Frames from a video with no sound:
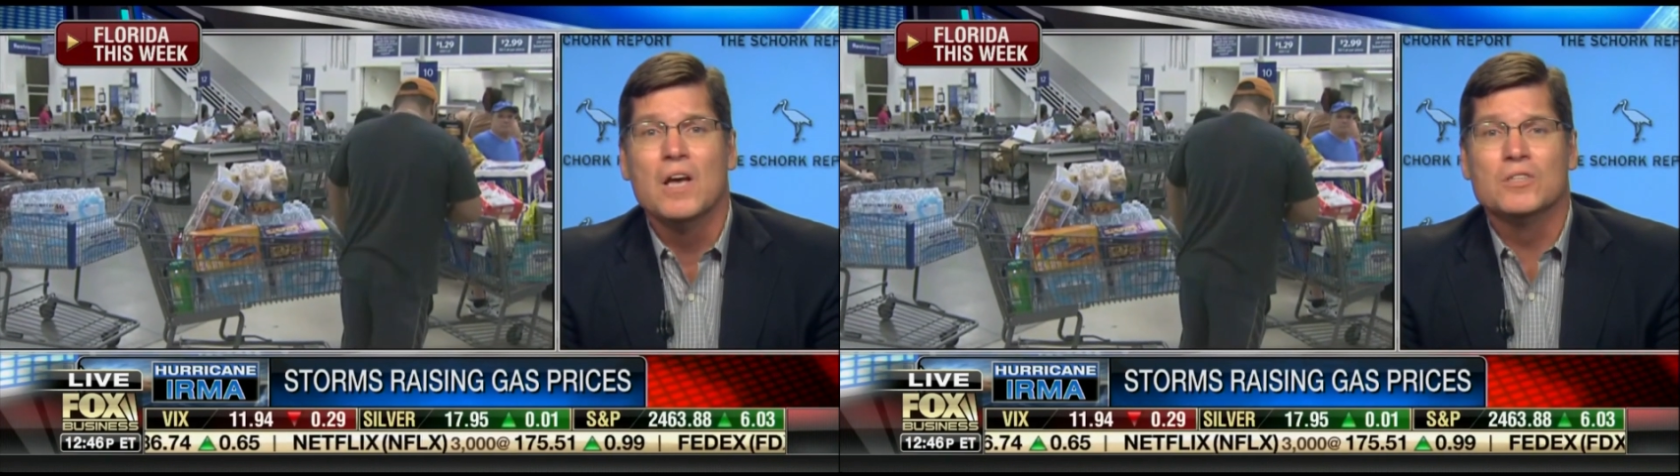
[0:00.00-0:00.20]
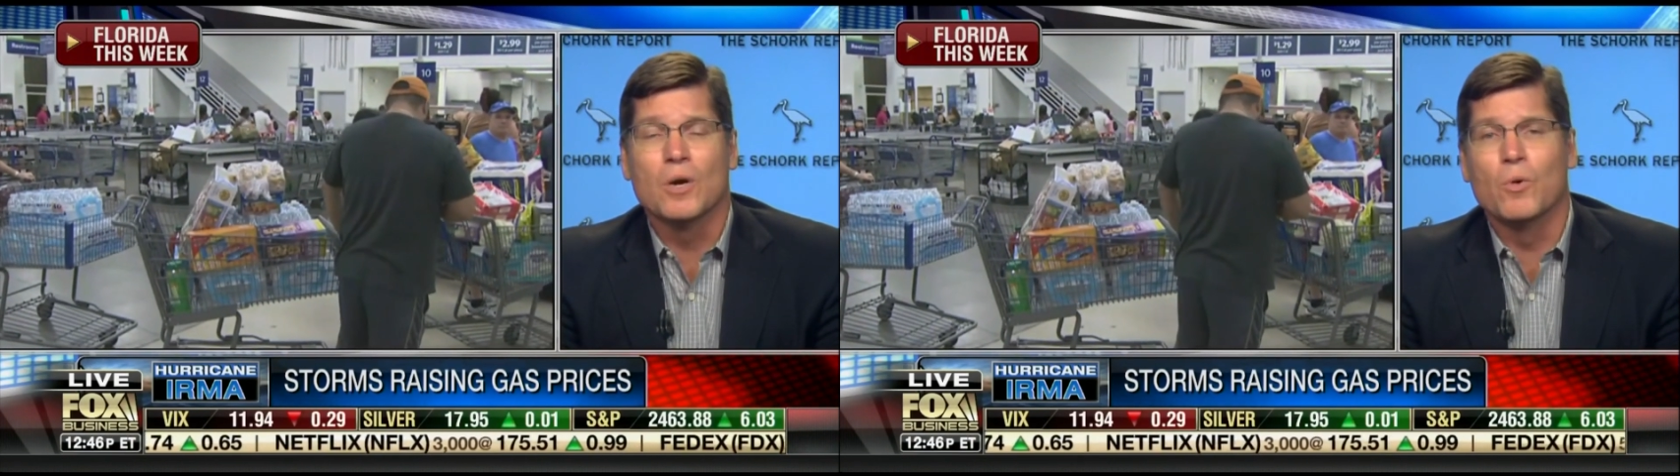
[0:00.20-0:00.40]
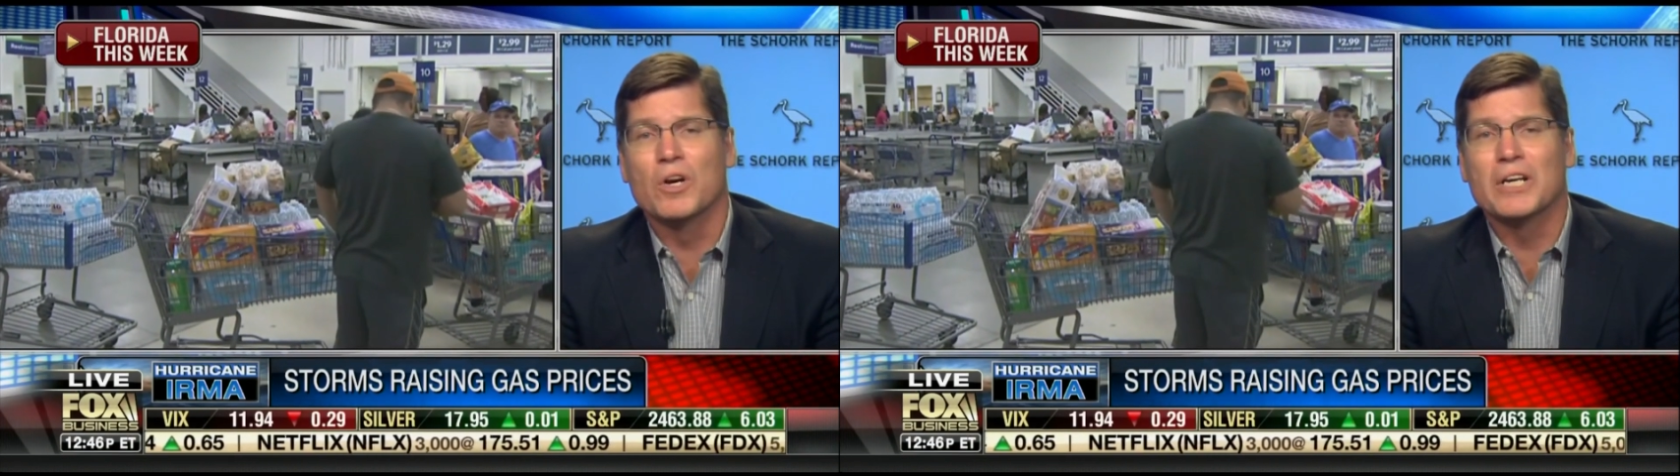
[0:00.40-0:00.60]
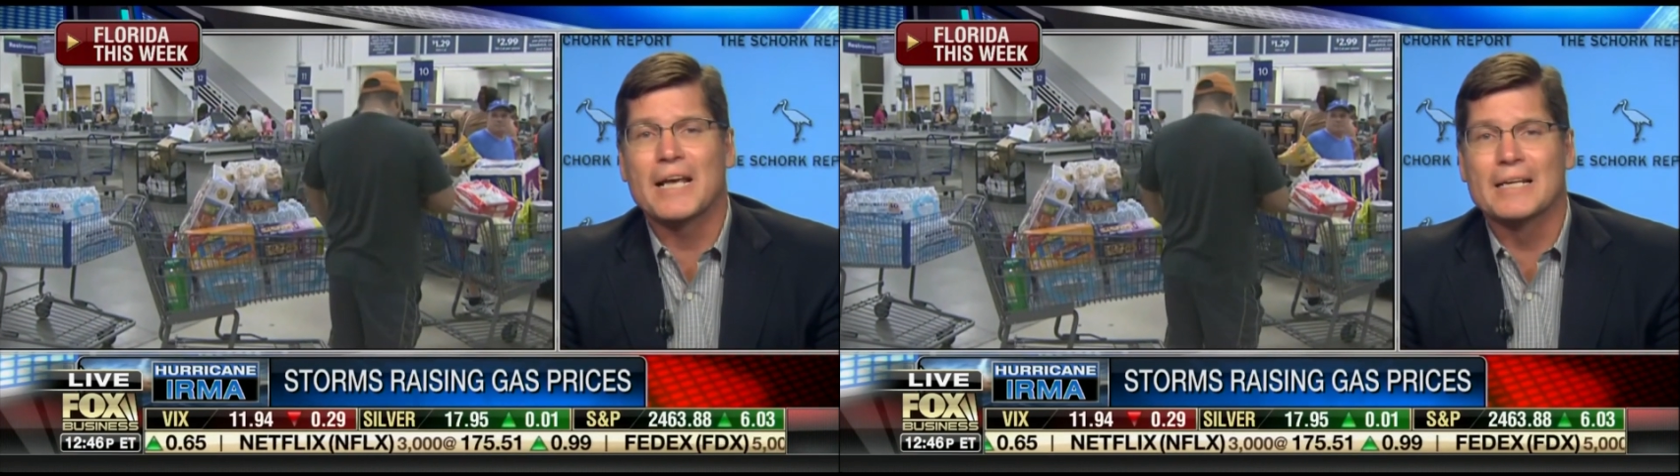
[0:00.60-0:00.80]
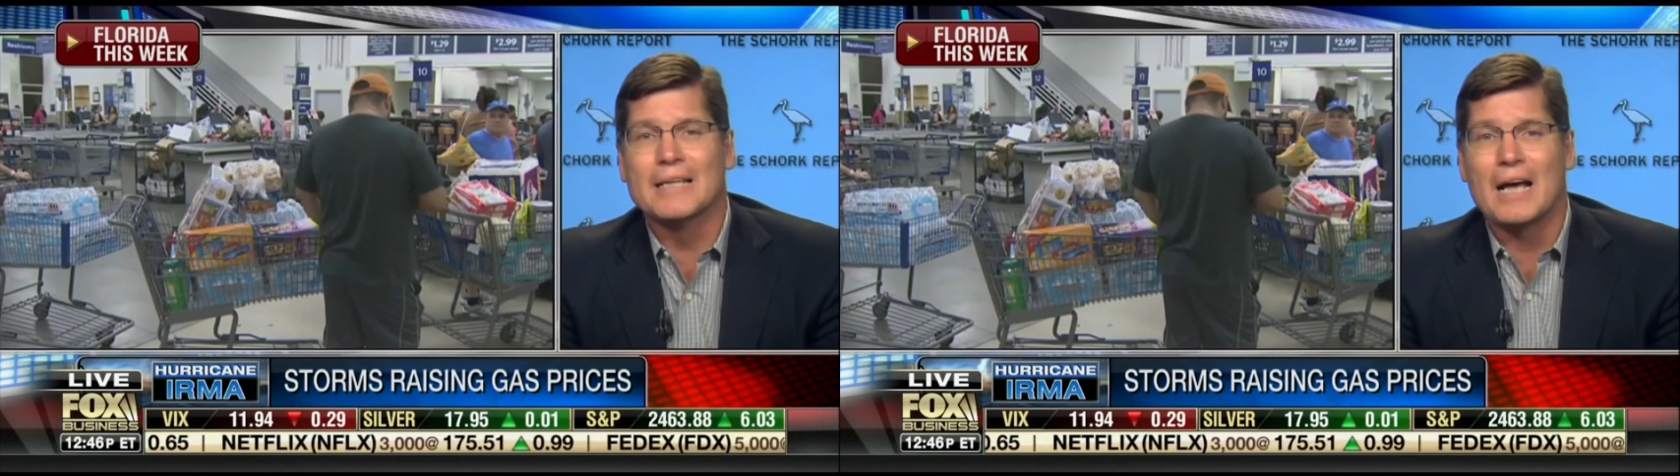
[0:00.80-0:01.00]
so we're going to
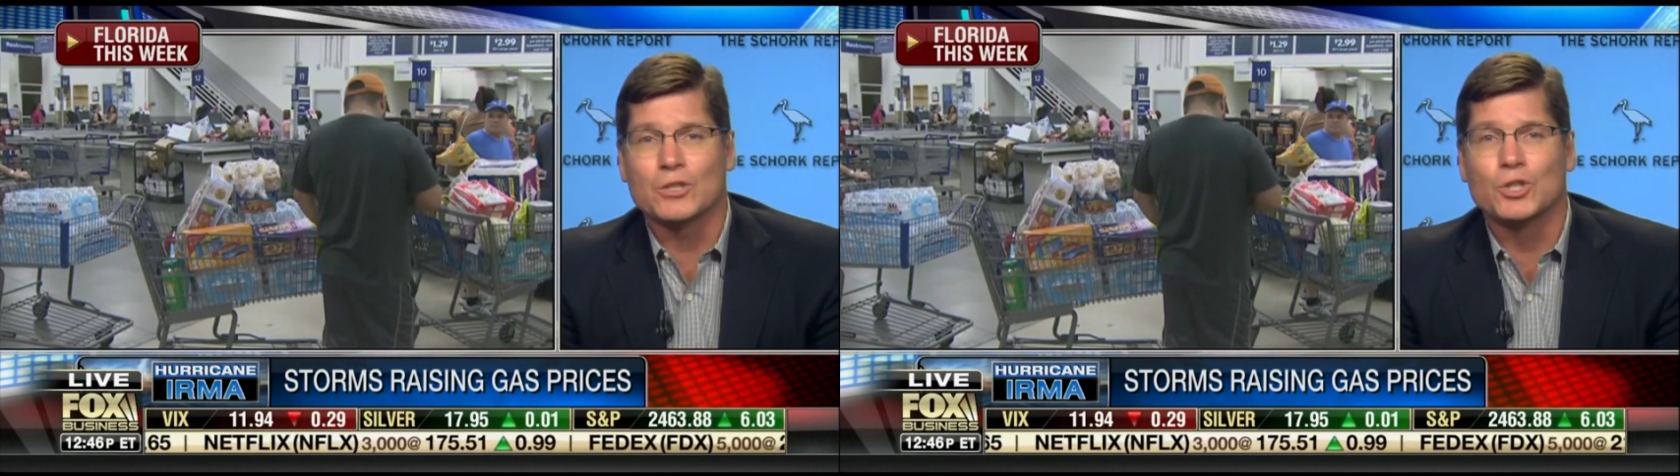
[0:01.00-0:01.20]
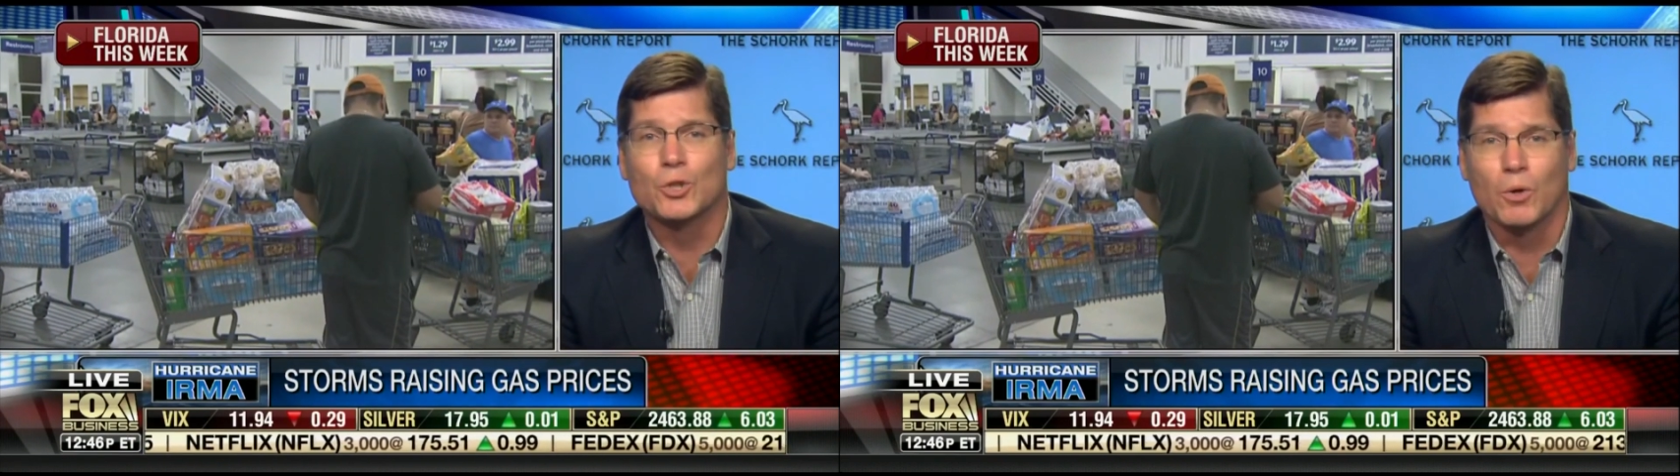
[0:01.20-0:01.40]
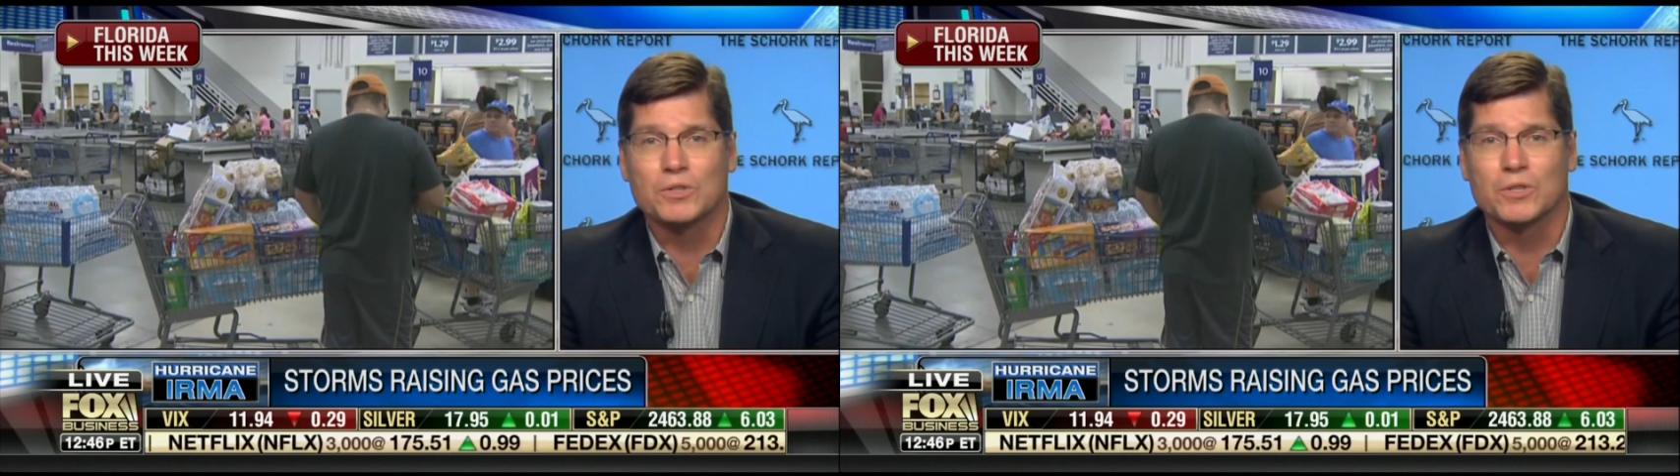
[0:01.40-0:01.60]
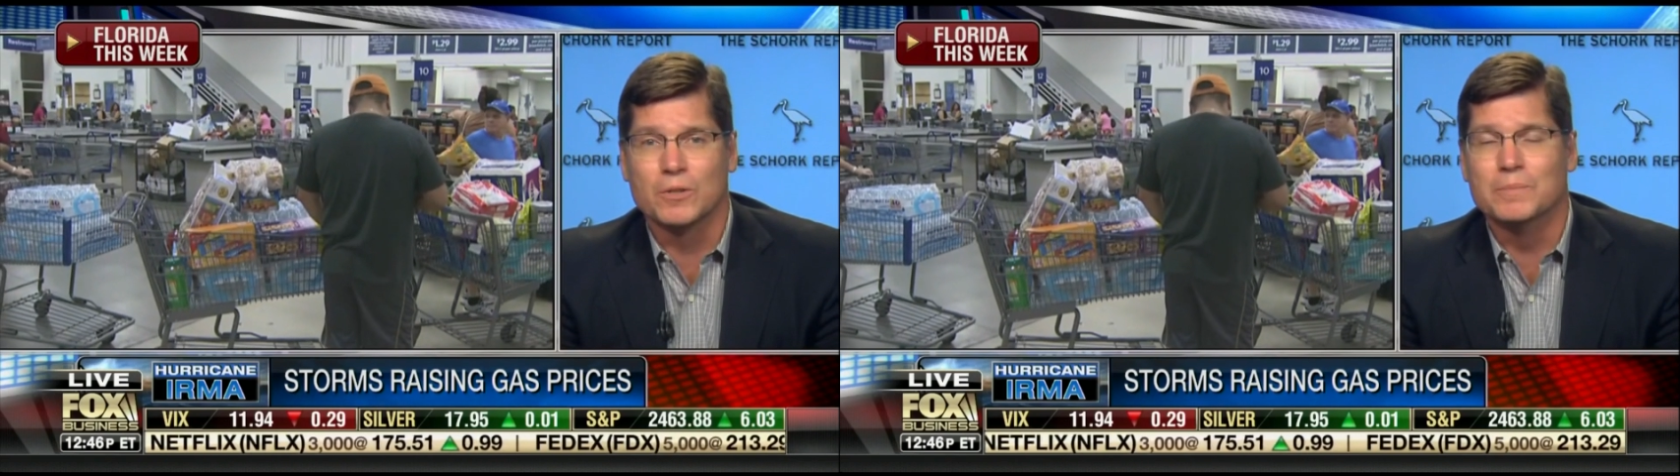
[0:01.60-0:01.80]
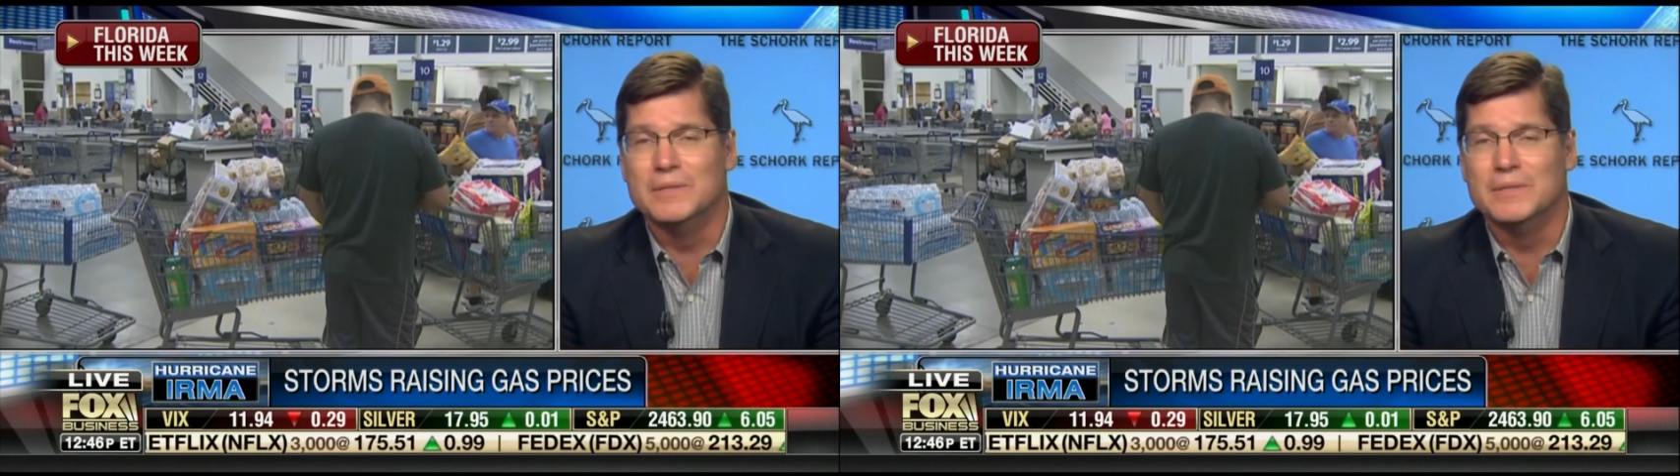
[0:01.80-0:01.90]
get a lot of short-term